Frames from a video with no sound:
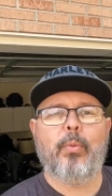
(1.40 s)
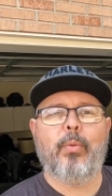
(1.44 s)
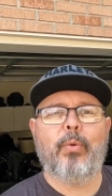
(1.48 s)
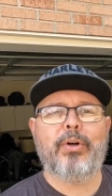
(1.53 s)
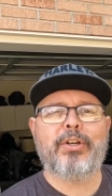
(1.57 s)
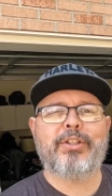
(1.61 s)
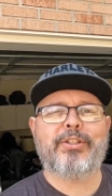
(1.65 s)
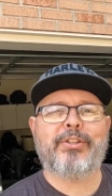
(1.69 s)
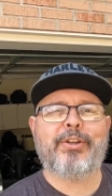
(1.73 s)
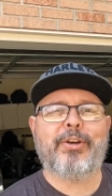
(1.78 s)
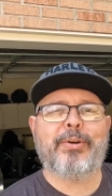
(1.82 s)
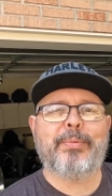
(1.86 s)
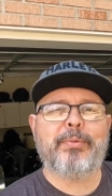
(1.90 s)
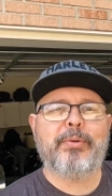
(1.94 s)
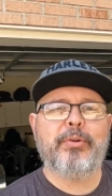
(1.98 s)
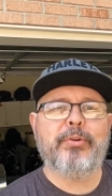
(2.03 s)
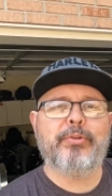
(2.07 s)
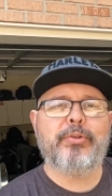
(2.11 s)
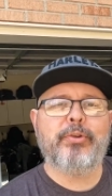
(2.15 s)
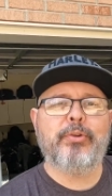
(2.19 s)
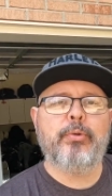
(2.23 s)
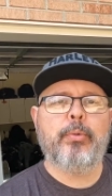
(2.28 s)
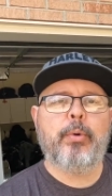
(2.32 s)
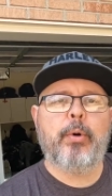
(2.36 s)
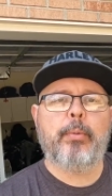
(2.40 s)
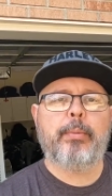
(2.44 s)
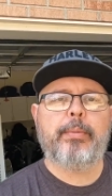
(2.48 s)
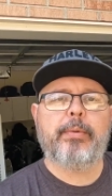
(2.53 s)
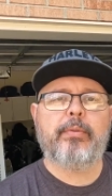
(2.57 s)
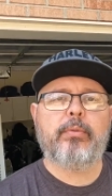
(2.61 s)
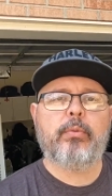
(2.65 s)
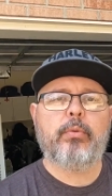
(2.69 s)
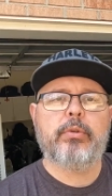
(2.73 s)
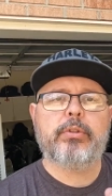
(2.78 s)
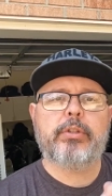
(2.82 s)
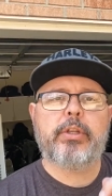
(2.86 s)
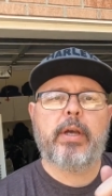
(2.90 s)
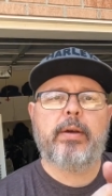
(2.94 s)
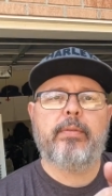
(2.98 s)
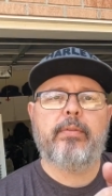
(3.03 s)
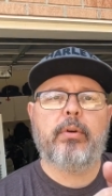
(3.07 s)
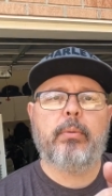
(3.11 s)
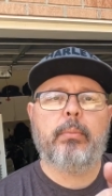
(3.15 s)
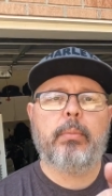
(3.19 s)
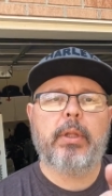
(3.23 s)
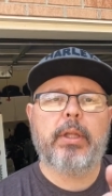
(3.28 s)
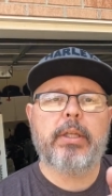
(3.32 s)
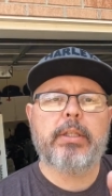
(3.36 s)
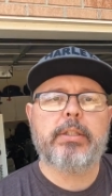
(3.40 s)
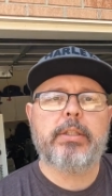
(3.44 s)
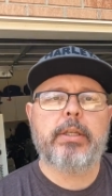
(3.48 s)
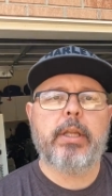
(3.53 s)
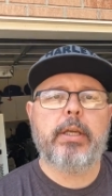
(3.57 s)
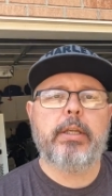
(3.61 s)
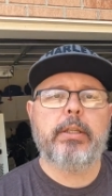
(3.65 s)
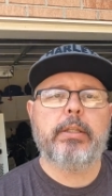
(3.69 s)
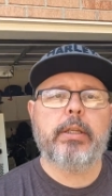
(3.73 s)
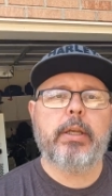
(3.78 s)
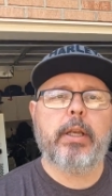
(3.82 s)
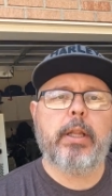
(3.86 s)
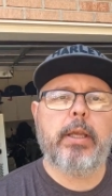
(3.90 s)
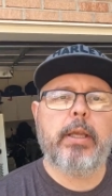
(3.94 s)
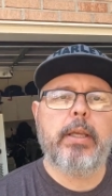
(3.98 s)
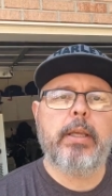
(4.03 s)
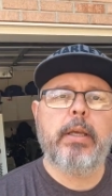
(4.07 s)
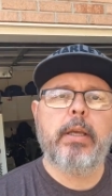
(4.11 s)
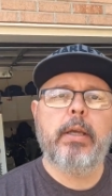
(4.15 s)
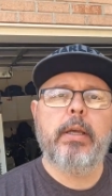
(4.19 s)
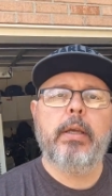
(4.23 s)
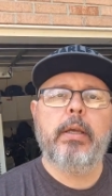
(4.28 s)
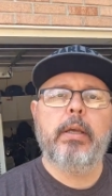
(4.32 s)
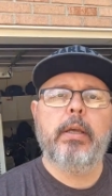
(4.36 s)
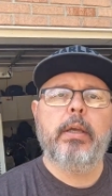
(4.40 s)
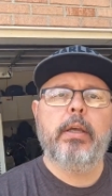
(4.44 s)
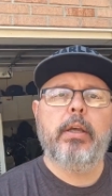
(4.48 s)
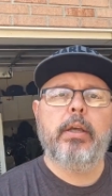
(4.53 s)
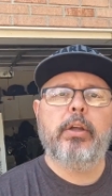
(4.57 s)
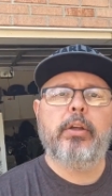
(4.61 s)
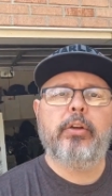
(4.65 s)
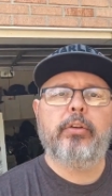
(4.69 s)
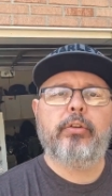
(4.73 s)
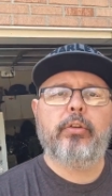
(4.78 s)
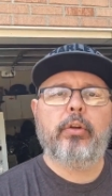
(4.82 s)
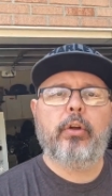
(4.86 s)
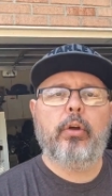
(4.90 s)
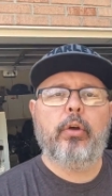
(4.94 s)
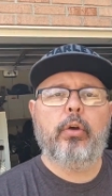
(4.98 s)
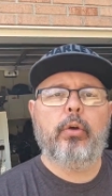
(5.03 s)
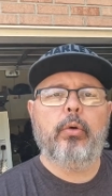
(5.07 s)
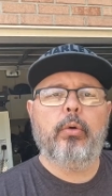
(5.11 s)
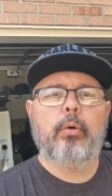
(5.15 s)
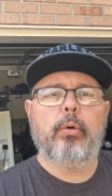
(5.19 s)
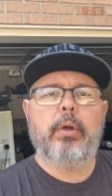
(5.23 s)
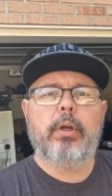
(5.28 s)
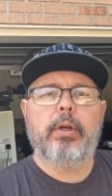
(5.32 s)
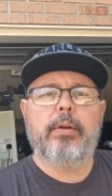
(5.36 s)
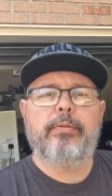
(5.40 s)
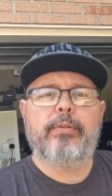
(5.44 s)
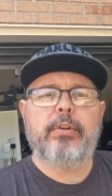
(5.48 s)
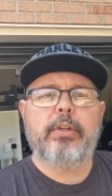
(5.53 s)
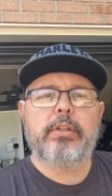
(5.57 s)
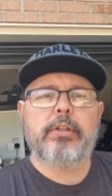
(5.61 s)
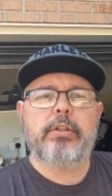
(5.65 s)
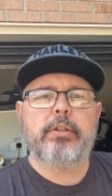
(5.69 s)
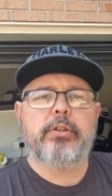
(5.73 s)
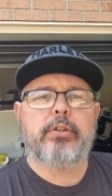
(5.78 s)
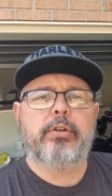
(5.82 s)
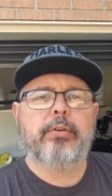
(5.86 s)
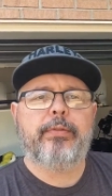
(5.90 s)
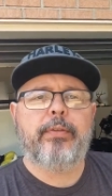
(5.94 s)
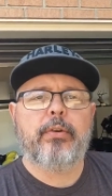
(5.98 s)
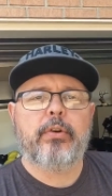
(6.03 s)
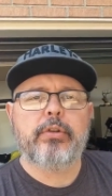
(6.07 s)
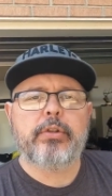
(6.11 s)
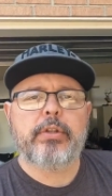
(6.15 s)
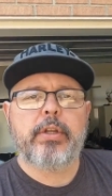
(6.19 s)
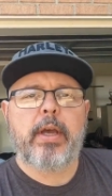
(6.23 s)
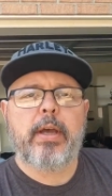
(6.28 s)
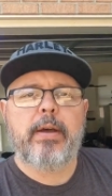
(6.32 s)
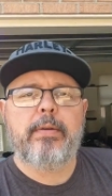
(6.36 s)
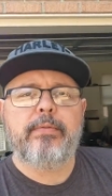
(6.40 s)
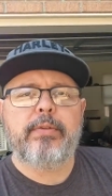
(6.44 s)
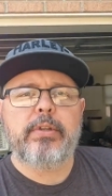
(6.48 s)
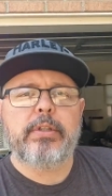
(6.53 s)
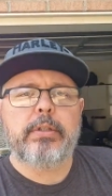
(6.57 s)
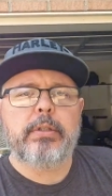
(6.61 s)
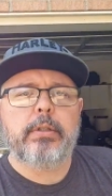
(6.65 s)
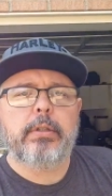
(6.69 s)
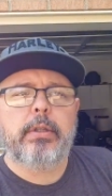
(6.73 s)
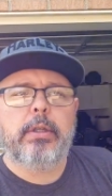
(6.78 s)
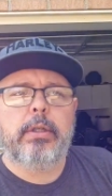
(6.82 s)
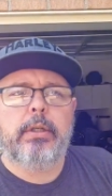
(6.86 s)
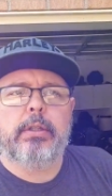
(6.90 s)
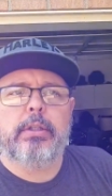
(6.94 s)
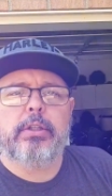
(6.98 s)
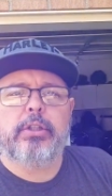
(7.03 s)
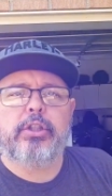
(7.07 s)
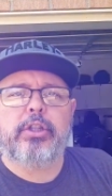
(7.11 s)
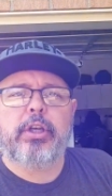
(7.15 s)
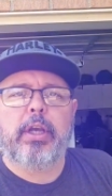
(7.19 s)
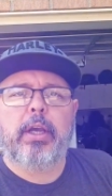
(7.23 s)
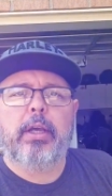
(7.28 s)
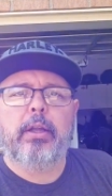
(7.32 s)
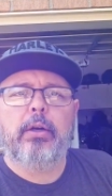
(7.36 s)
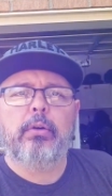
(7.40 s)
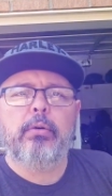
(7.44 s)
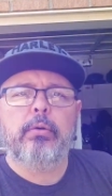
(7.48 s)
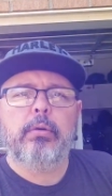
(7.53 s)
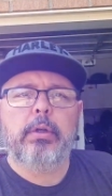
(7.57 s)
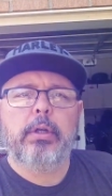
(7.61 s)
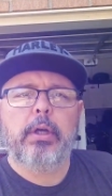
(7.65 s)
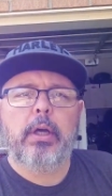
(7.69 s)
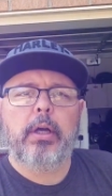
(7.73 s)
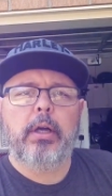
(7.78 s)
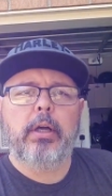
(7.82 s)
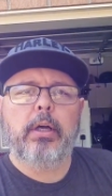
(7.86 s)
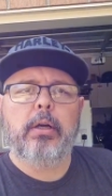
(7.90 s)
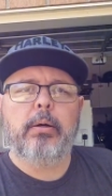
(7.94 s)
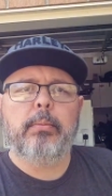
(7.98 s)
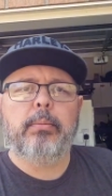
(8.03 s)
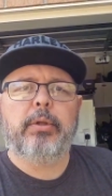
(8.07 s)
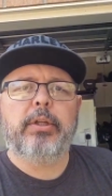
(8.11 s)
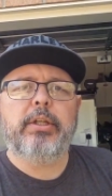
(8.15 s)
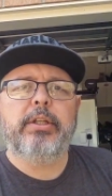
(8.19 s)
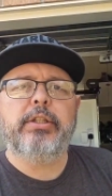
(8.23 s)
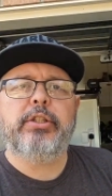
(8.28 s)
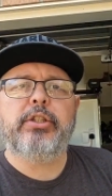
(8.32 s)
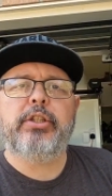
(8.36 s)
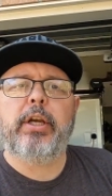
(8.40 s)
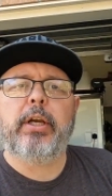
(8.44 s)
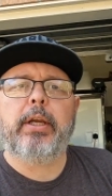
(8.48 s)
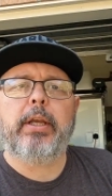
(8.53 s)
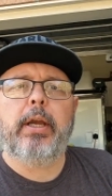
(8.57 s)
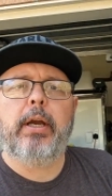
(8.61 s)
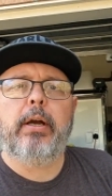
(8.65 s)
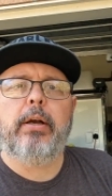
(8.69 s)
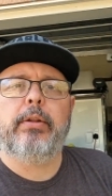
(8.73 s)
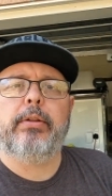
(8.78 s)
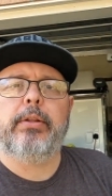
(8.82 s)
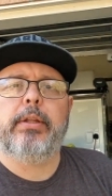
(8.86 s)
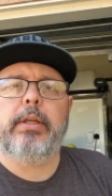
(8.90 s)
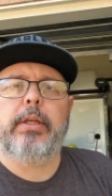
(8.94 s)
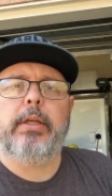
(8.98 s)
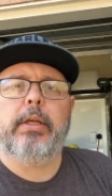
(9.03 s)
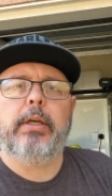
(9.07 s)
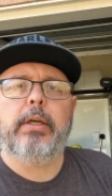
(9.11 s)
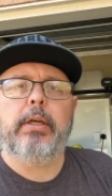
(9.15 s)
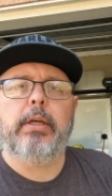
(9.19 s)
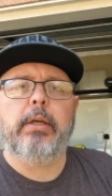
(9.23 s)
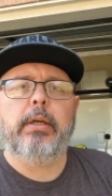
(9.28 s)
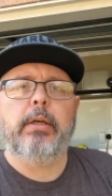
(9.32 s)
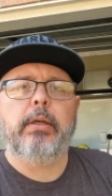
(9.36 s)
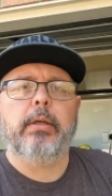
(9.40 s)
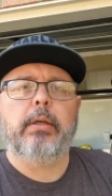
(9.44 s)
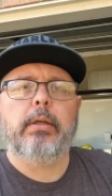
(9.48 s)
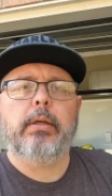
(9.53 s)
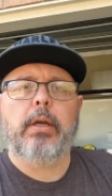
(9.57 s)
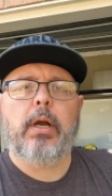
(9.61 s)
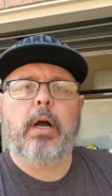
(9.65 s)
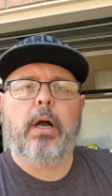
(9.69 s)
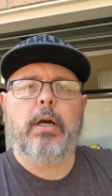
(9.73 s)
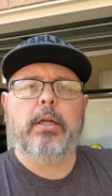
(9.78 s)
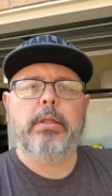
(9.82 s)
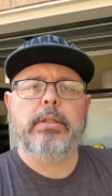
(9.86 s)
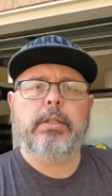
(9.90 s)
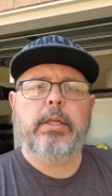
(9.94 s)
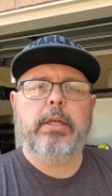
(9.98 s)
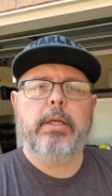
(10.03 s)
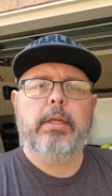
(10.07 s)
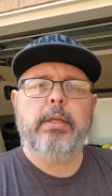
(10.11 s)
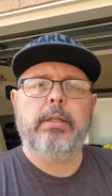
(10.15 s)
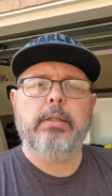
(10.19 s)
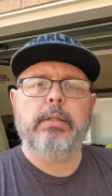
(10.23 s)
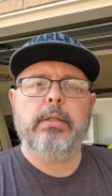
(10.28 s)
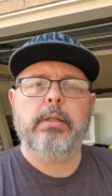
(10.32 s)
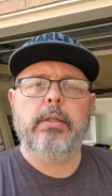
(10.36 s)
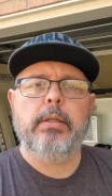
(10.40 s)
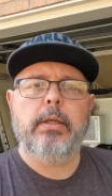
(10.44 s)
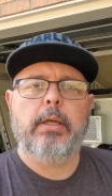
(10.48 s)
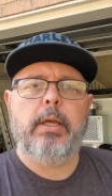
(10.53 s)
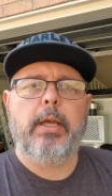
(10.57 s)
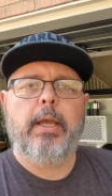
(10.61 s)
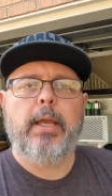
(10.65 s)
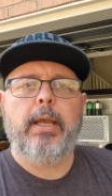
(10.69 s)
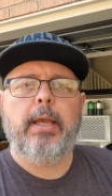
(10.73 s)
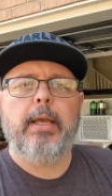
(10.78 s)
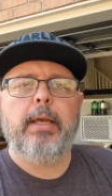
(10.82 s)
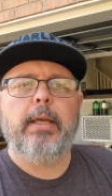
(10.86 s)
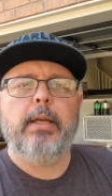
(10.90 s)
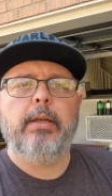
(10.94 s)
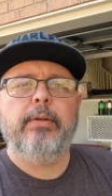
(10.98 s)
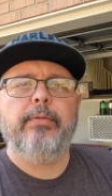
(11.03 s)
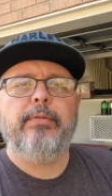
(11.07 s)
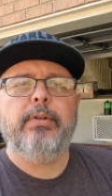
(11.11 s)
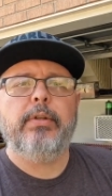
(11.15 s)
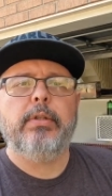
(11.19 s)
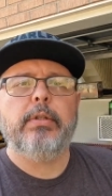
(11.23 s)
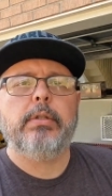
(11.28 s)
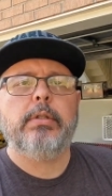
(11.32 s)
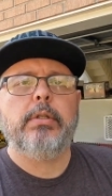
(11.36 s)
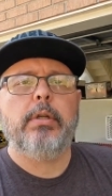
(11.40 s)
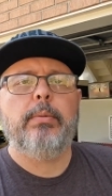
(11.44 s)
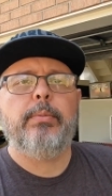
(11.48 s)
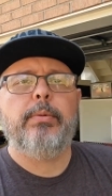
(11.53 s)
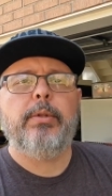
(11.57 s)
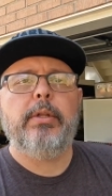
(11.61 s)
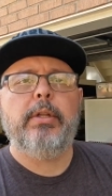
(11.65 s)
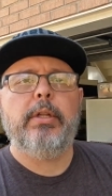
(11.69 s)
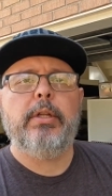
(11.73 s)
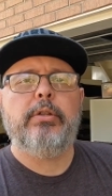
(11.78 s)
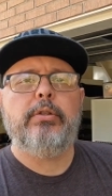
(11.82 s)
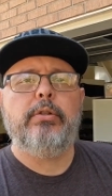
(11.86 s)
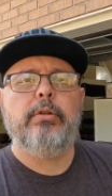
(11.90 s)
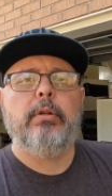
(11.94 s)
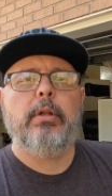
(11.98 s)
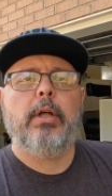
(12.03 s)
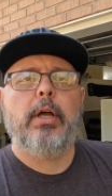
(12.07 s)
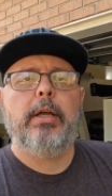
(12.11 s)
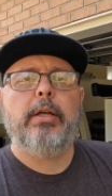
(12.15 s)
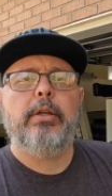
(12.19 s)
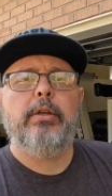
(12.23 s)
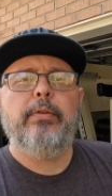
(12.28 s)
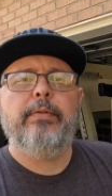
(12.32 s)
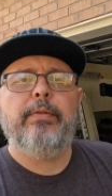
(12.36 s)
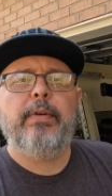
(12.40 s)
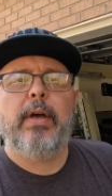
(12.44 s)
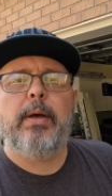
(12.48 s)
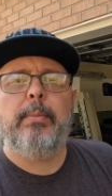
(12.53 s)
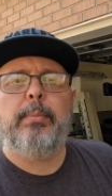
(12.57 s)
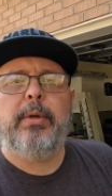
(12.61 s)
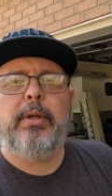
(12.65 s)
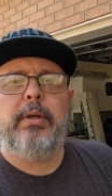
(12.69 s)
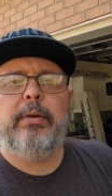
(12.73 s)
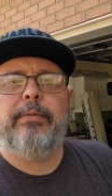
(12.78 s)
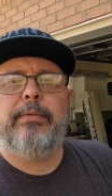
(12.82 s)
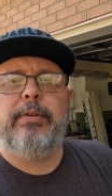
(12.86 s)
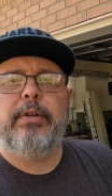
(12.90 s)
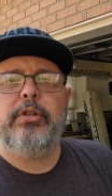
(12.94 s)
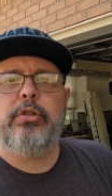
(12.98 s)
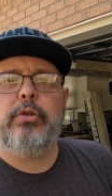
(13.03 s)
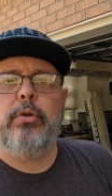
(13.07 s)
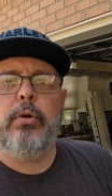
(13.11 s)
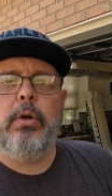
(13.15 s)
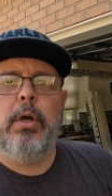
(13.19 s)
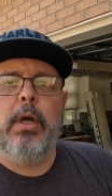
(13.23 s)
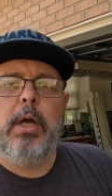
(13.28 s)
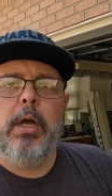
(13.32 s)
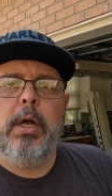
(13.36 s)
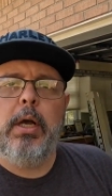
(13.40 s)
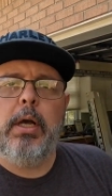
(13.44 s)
What's up, YouTube? Hope everyone's having a blessed day today. So if this is your first time visiting the channel, please check out the content, and if it's something that you like, you find beneficial,